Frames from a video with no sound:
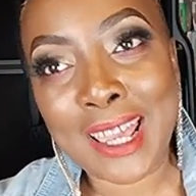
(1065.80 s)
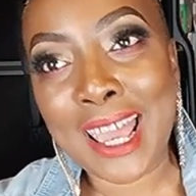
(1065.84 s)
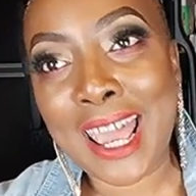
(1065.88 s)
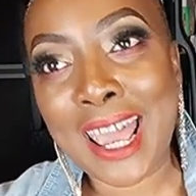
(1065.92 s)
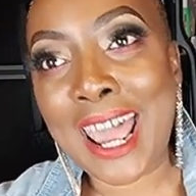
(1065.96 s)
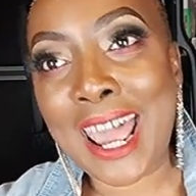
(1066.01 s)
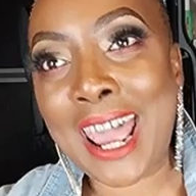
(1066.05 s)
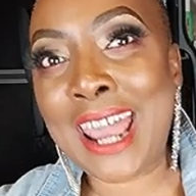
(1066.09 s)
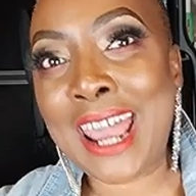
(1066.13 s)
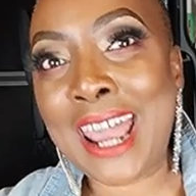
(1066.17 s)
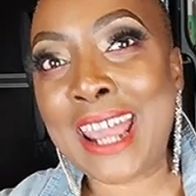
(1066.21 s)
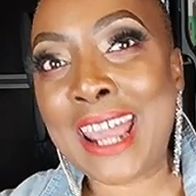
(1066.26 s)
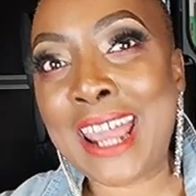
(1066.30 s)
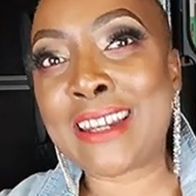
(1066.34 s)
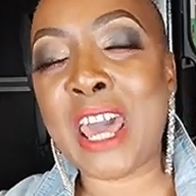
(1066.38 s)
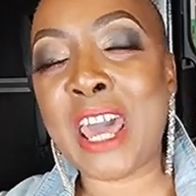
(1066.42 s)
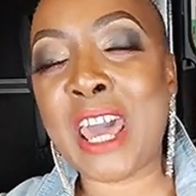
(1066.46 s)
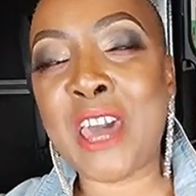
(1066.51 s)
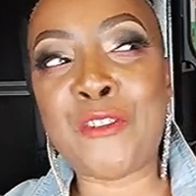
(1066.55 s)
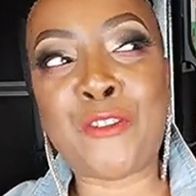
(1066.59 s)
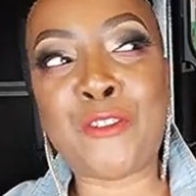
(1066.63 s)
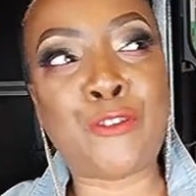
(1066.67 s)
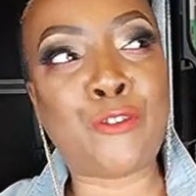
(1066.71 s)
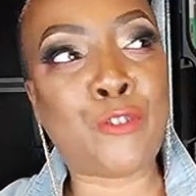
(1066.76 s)
and
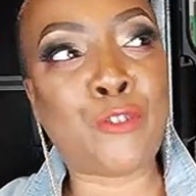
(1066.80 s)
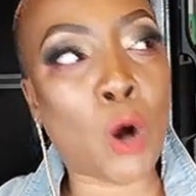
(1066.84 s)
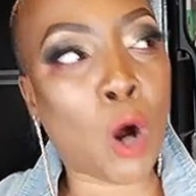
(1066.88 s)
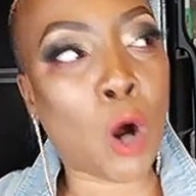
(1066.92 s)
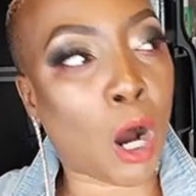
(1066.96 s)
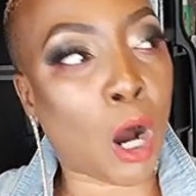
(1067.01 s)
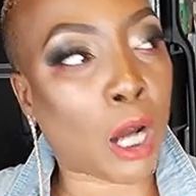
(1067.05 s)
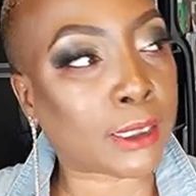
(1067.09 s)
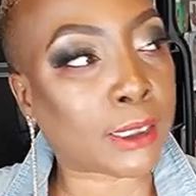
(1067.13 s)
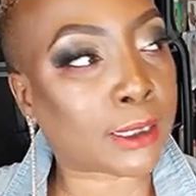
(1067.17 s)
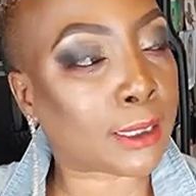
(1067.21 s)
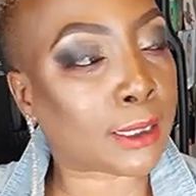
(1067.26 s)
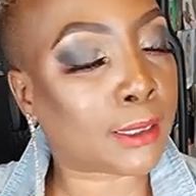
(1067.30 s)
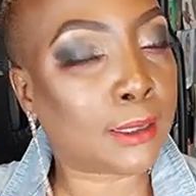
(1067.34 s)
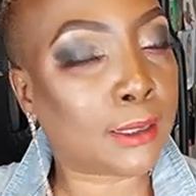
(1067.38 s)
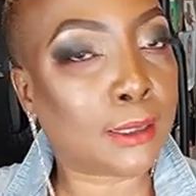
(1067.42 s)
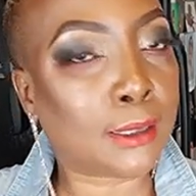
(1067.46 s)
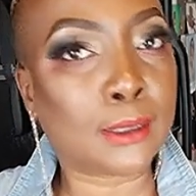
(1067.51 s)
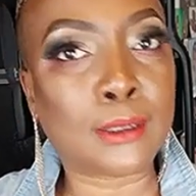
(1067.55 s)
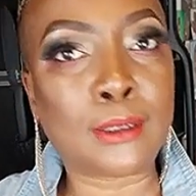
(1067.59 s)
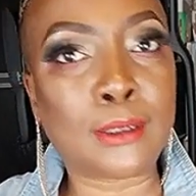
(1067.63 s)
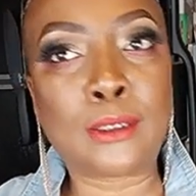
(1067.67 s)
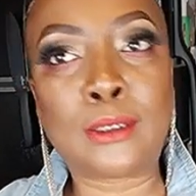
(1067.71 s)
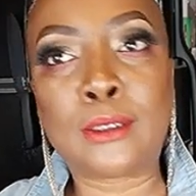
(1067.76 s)
have fought
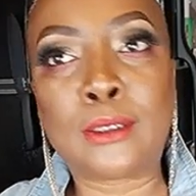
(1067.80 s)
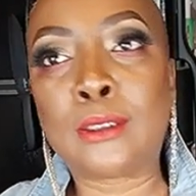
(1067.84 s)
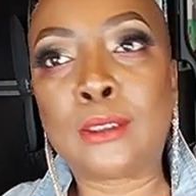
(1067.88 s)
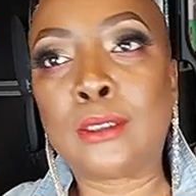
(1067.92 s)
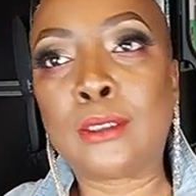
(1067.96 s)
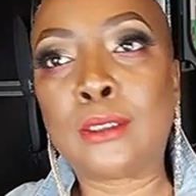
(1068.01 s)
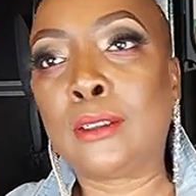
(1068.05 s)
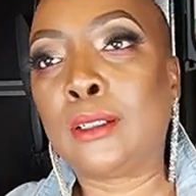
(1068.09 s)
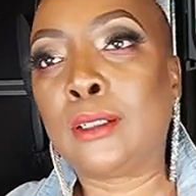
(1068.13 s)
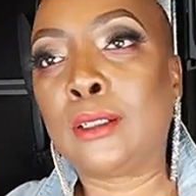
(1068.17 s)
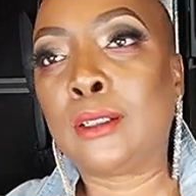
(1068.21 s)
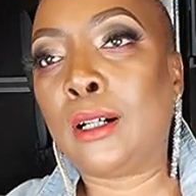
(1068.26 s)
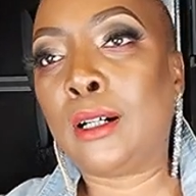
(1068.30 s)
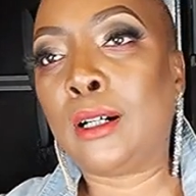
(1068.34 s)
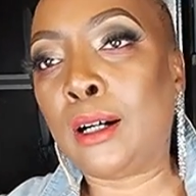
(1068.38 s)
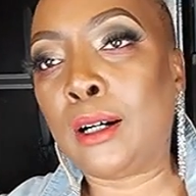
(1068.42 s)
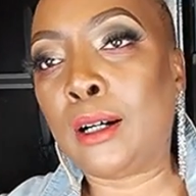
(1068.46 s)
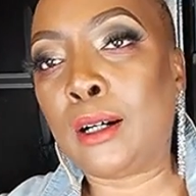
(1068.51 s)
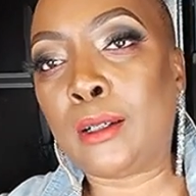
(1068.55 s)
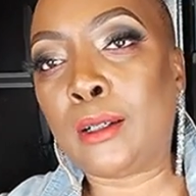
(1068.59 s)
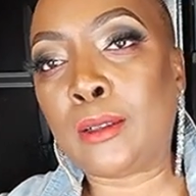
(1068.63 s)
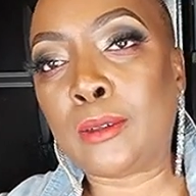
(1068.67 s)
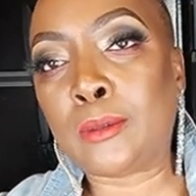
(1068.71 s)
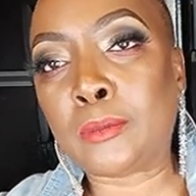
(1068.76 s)

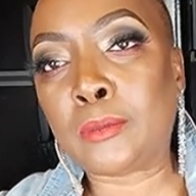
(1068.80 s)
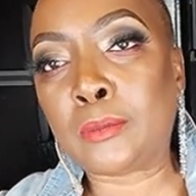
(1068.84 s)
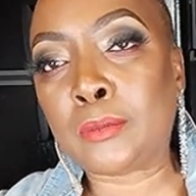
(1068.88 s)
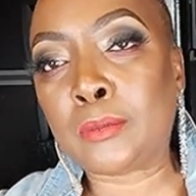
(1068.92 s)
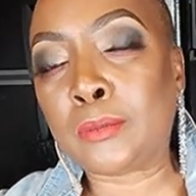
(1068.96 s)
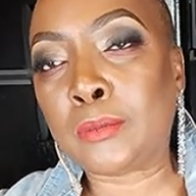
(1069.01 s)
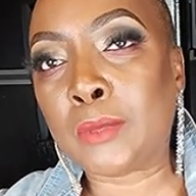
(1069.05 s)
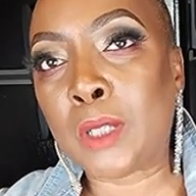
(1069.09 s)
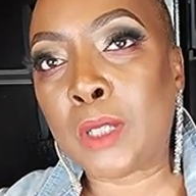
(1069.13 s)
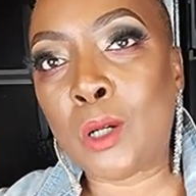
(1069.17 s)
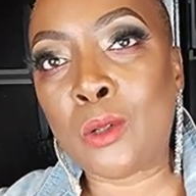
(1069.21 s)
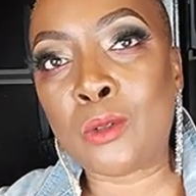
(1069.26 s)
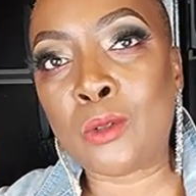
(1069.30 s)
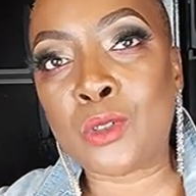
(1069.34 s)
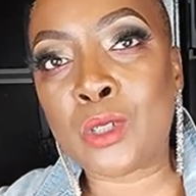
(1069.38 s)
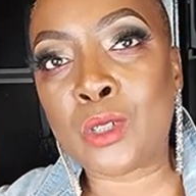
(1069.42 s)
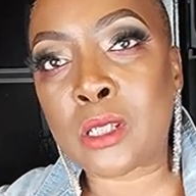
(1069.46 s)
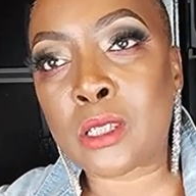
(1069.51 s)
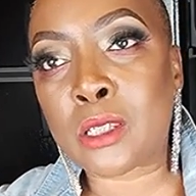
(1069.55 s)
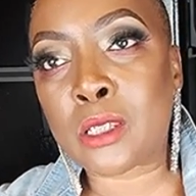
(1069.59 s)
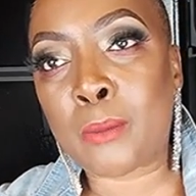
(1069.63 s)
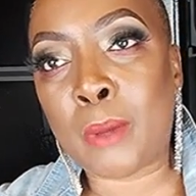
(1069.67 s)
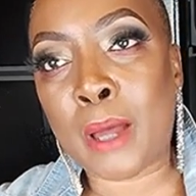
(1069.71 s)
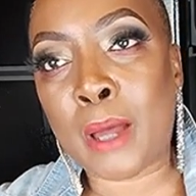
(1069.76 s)
um, on
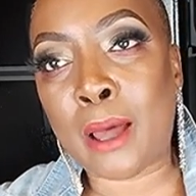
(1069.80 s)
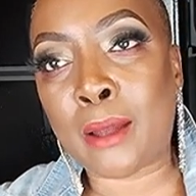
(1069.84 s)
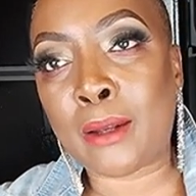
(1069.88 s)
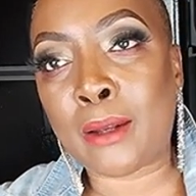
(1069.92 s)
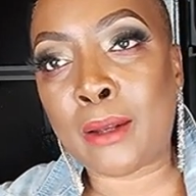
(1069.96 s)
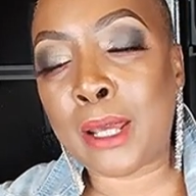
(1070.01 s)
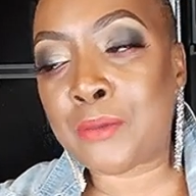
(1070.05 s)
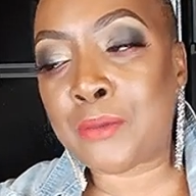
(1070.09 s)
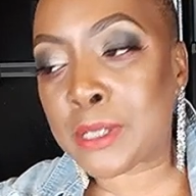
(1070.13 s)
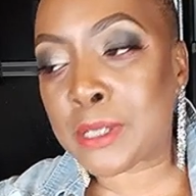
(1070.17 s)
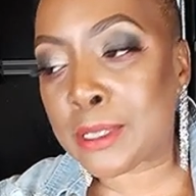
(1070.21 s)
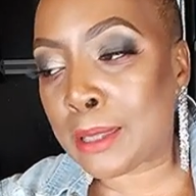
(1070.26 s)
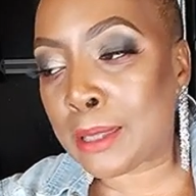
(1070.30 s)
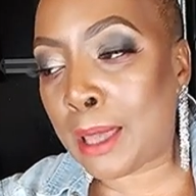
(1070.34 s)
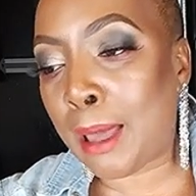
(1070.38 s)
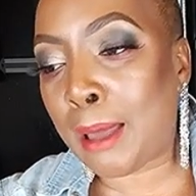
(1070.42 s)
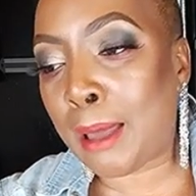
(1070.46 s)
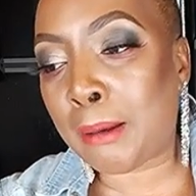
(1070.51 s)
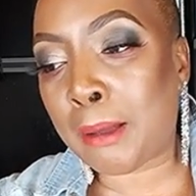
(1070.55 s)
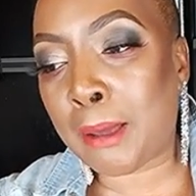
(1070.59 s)
just about every side.